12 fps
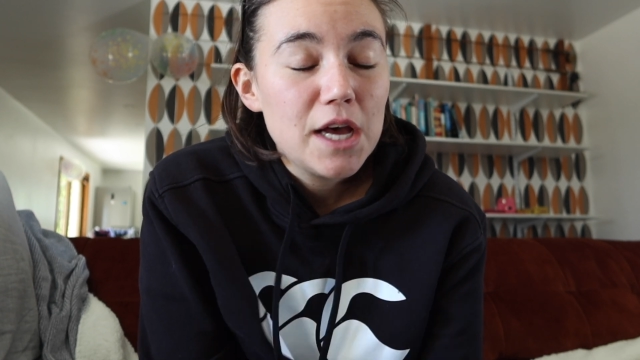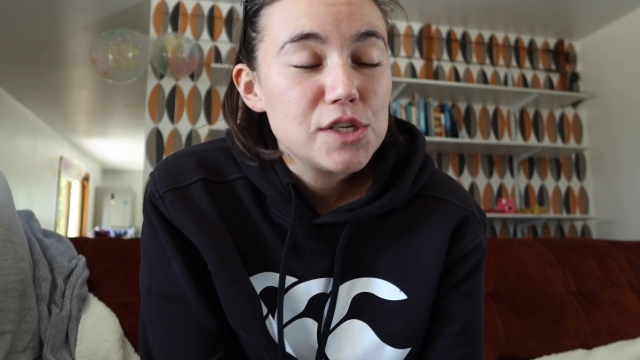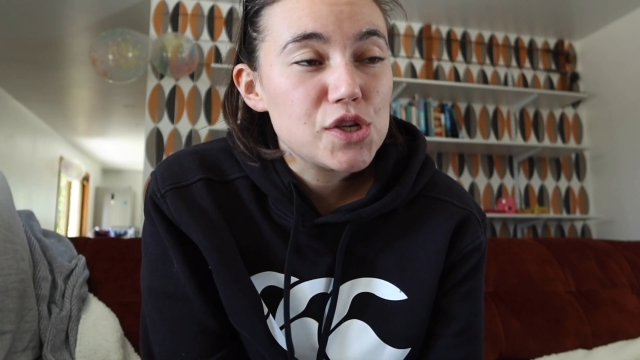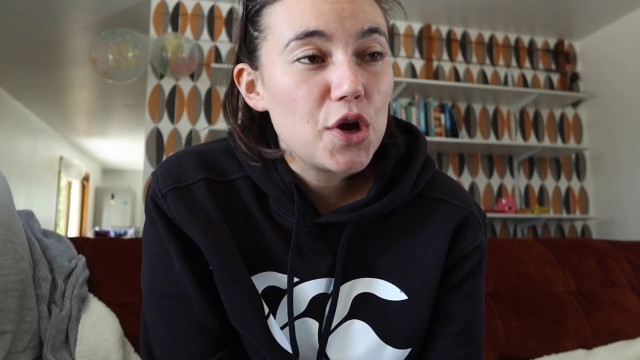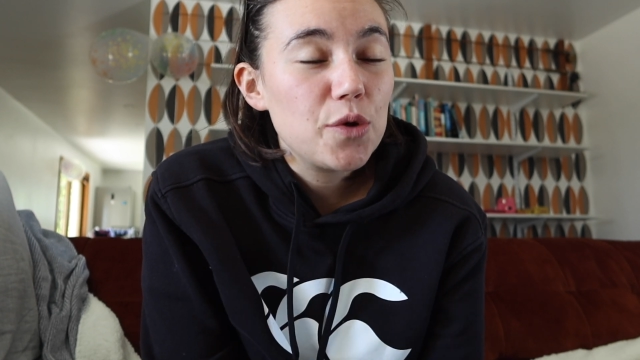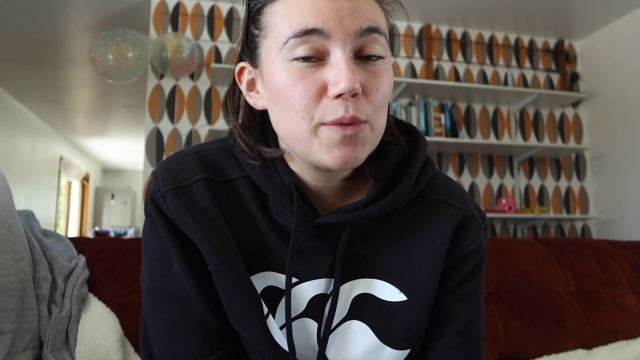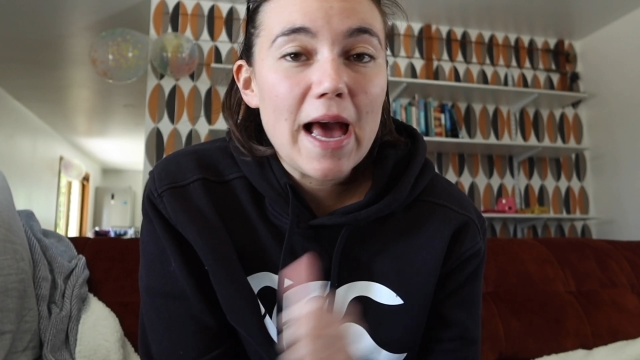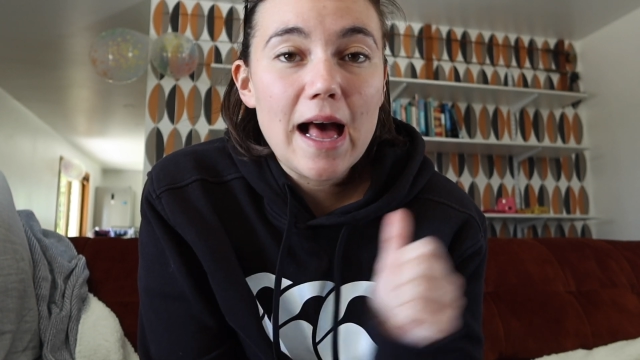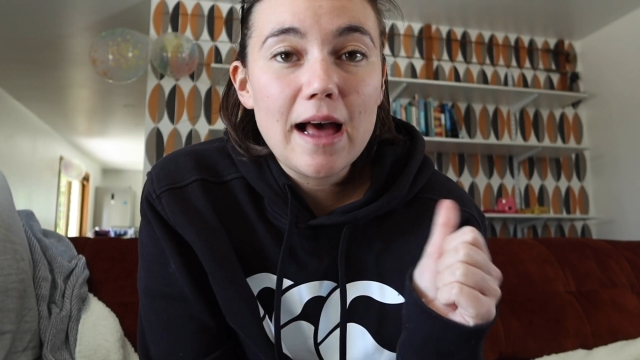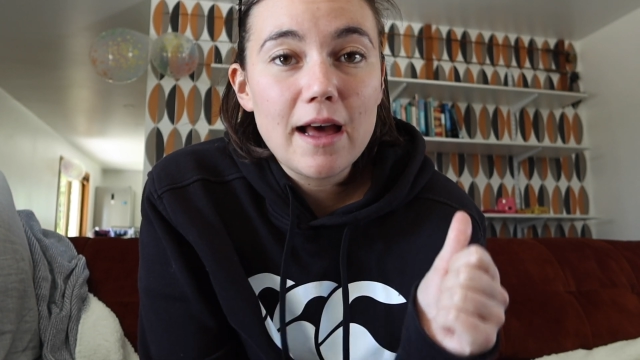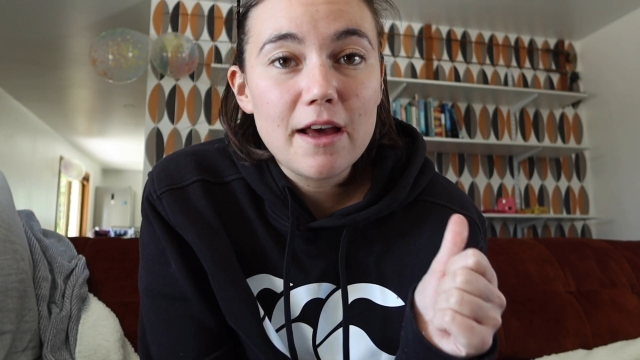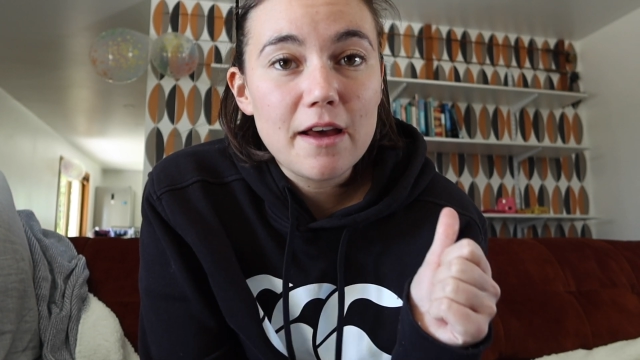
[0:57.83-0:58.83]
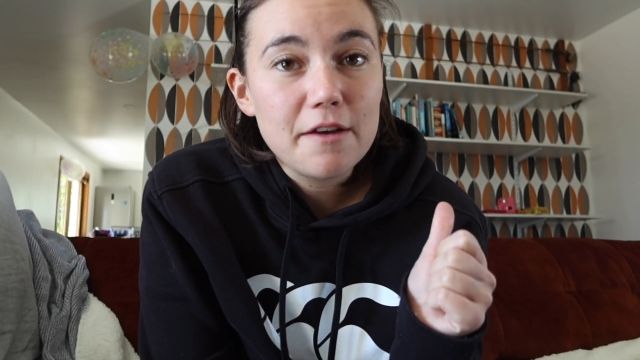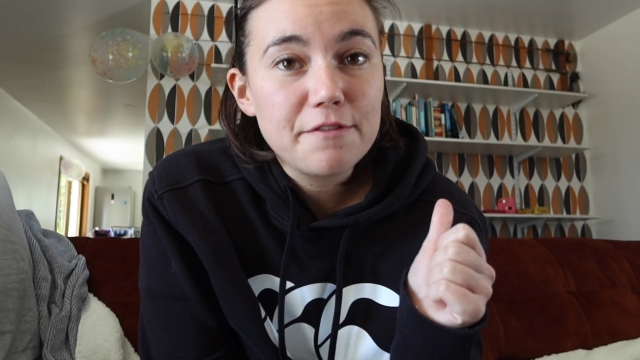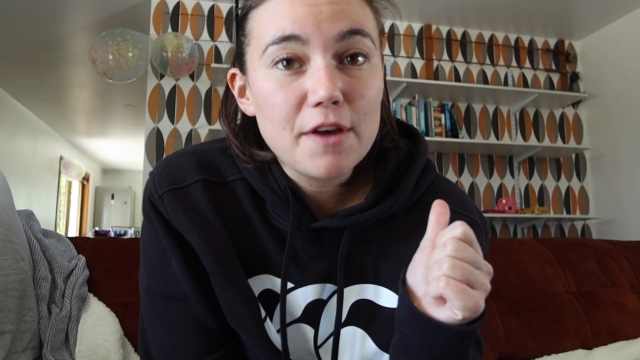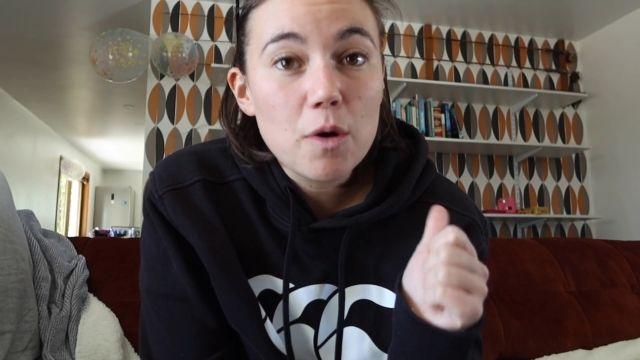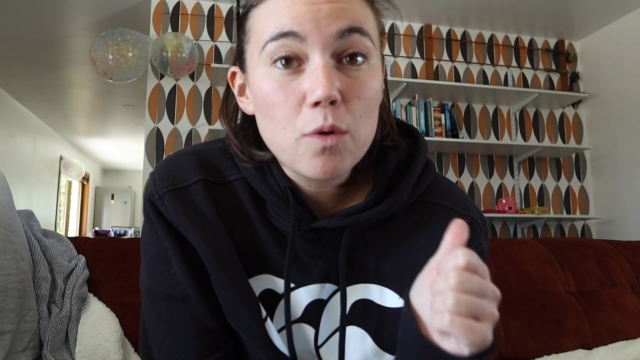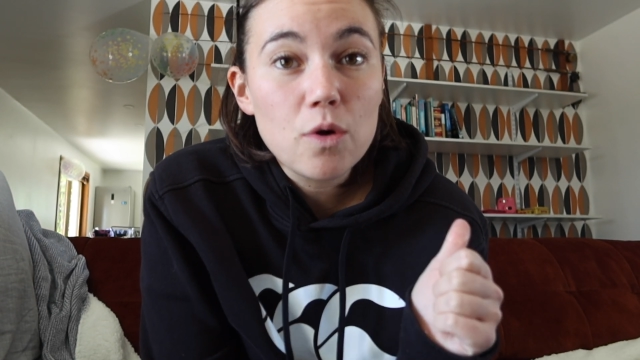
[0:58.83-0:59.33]
So we have
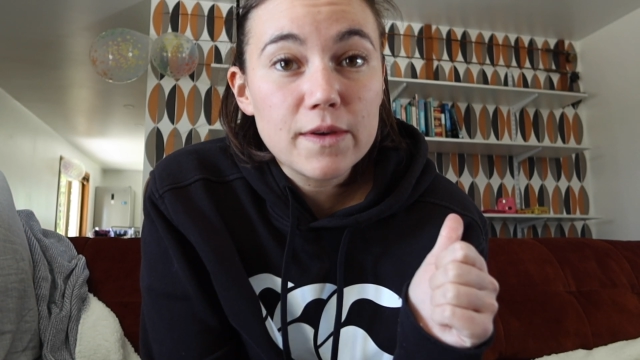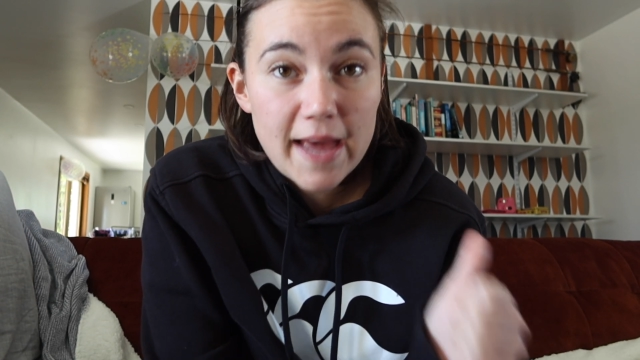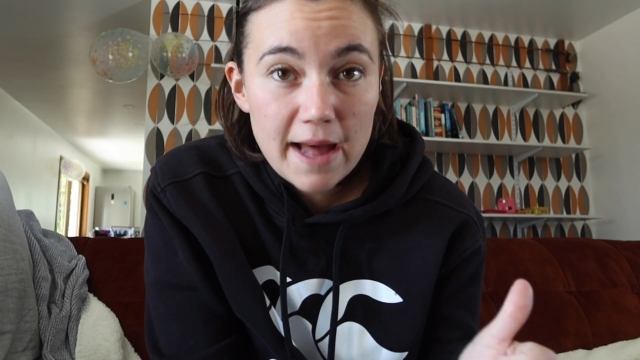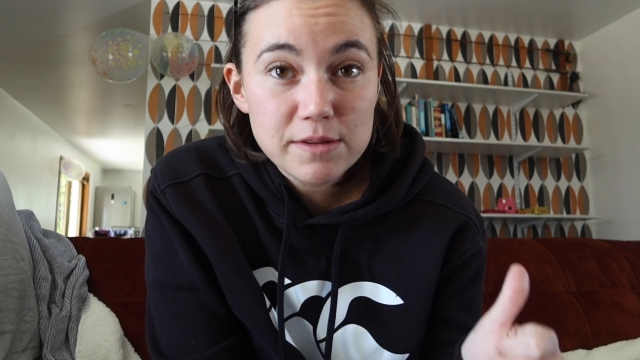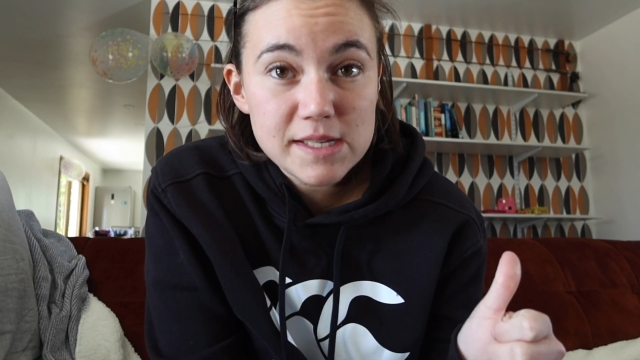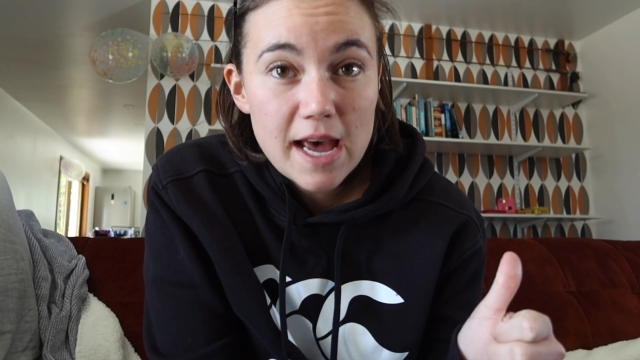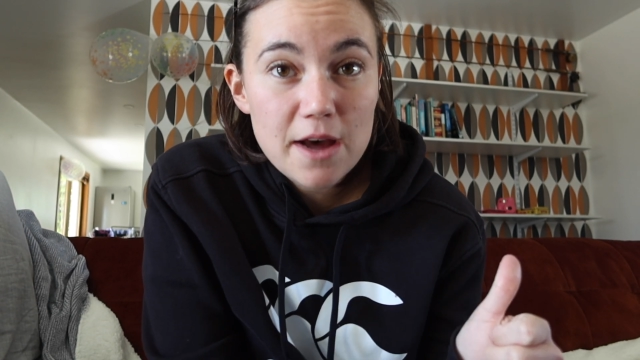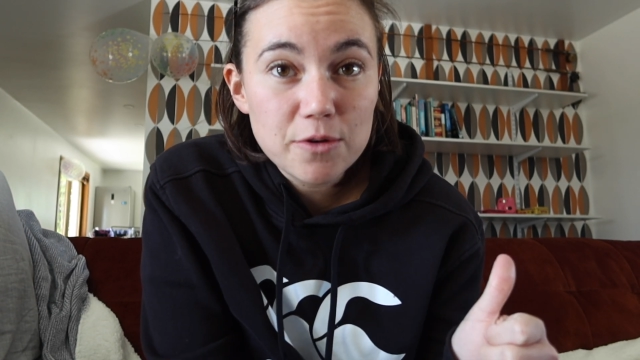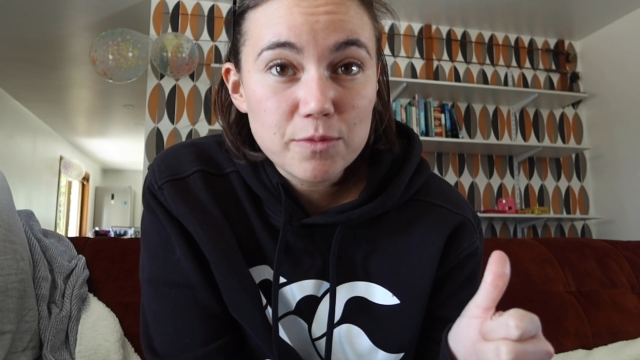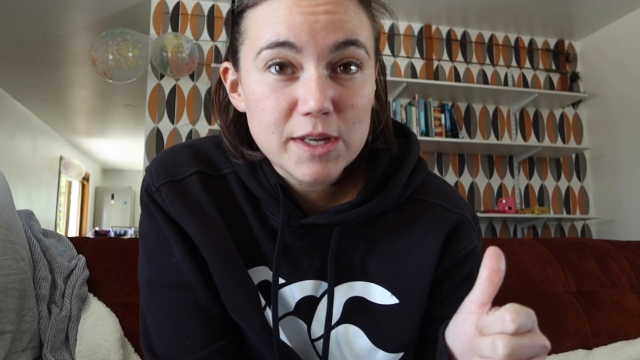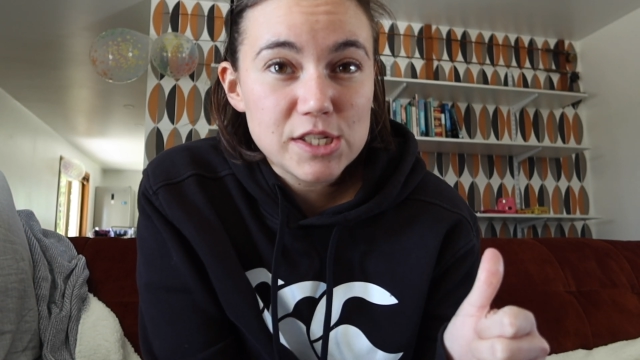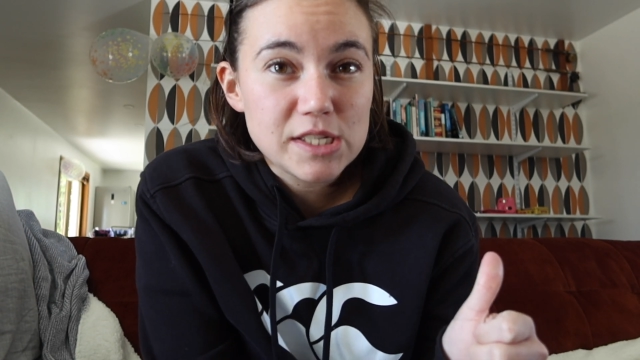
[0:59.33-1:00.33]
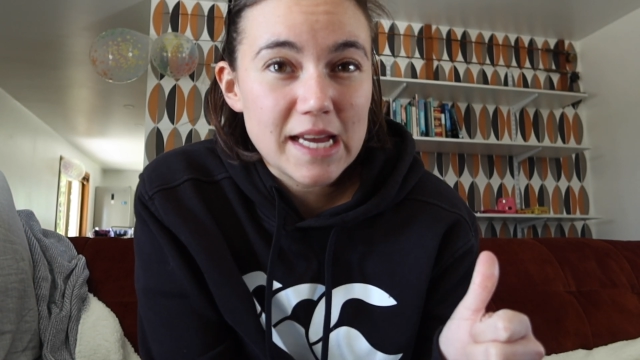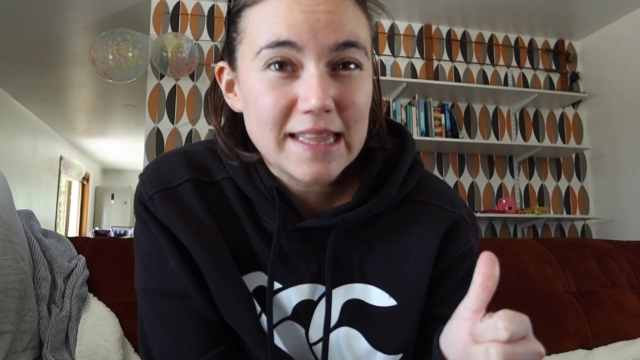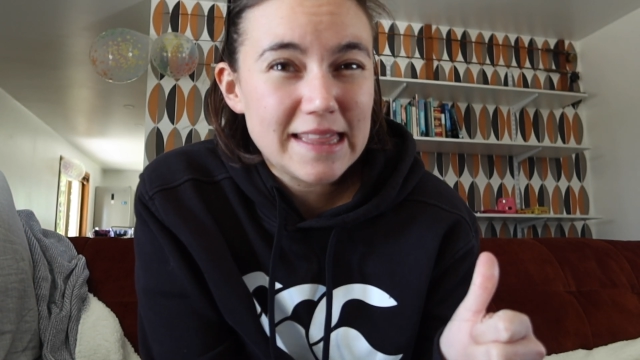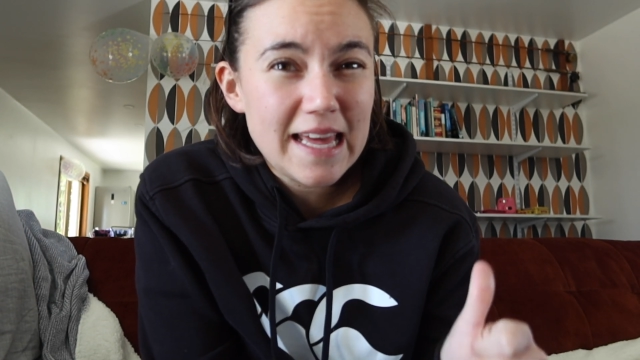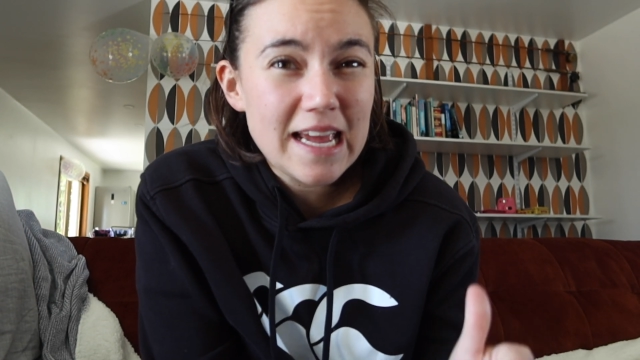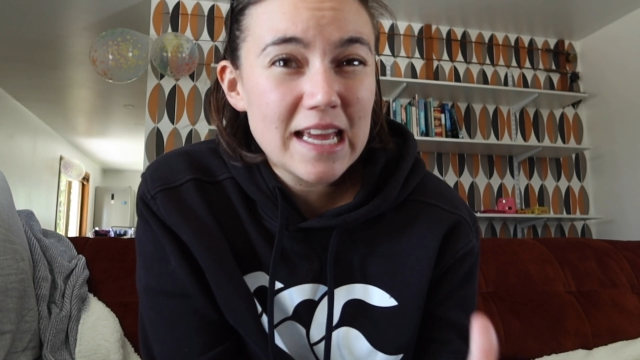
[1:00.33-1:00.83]
Countdown, which is I
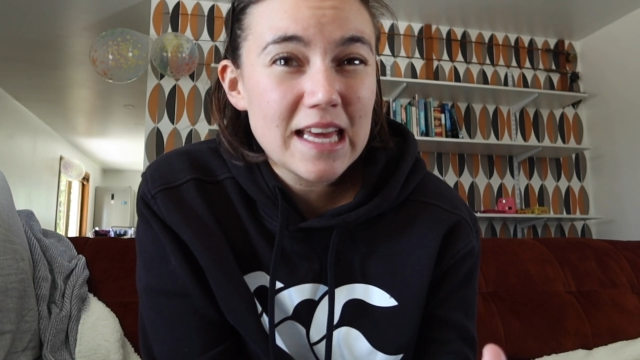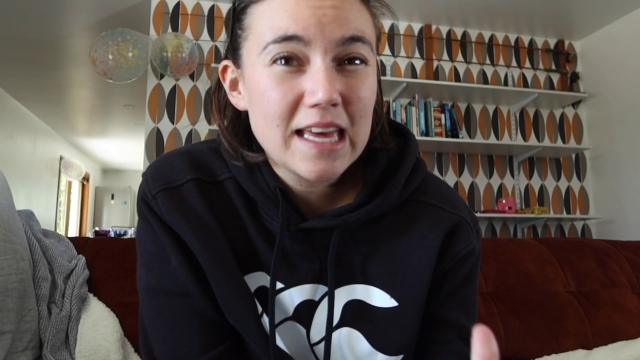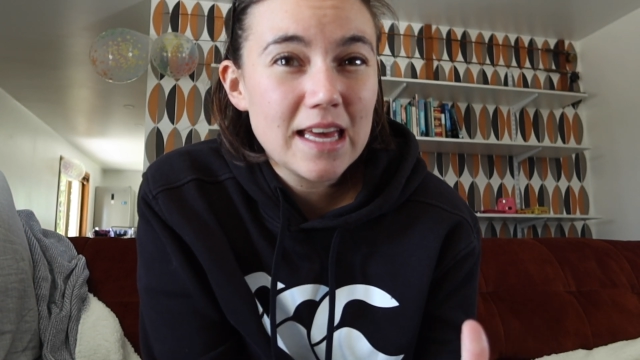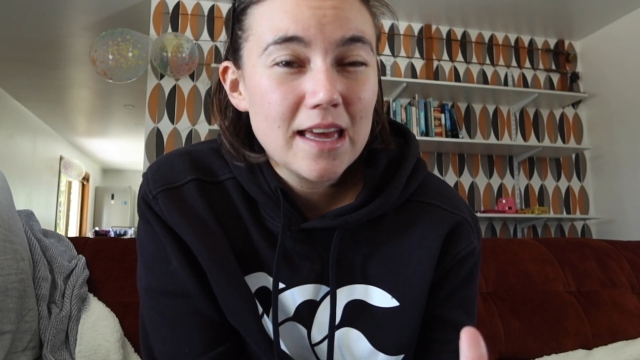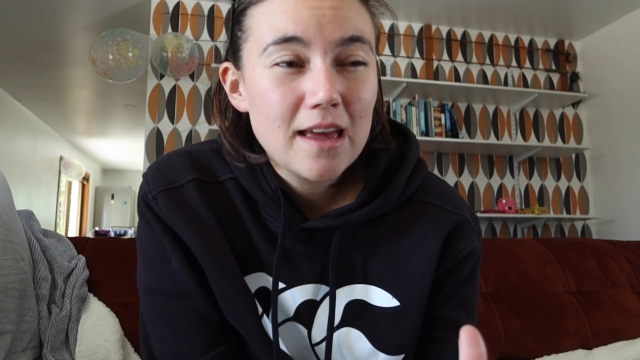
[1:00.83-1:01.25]
think